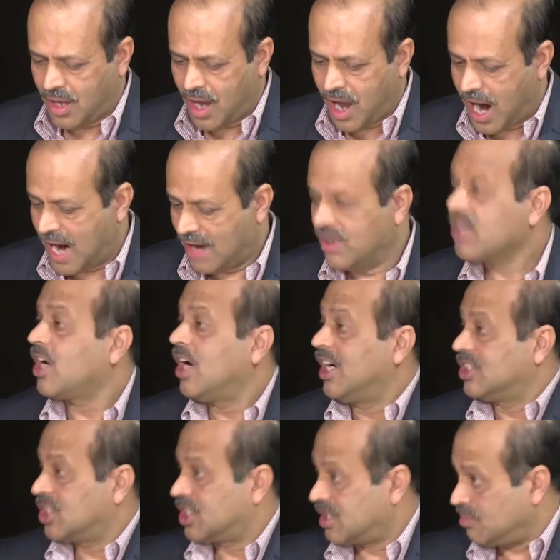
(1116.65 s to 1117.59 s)
our
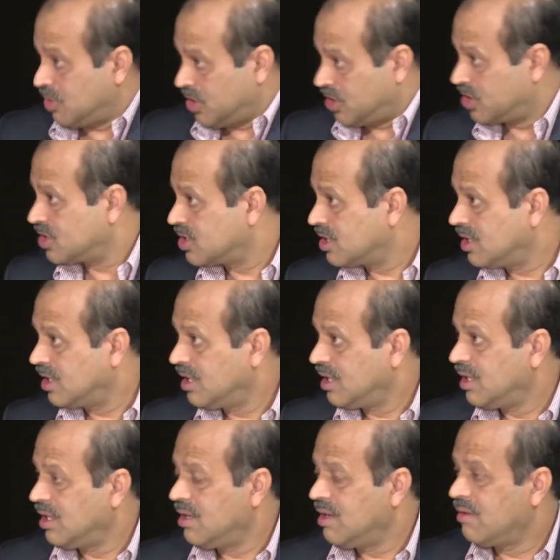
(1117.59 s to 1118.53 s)
customers
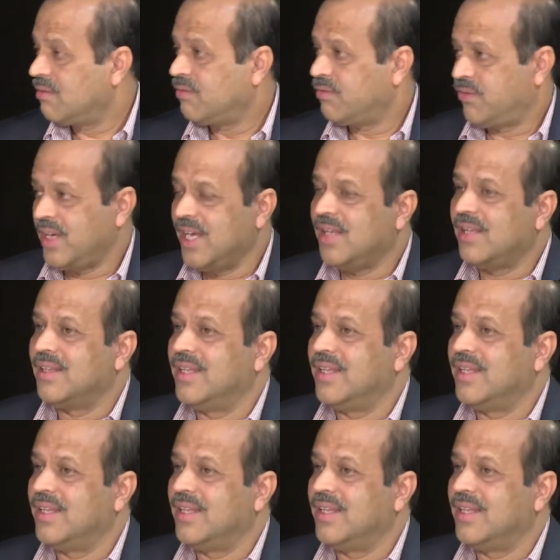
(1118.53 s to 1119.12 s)
feel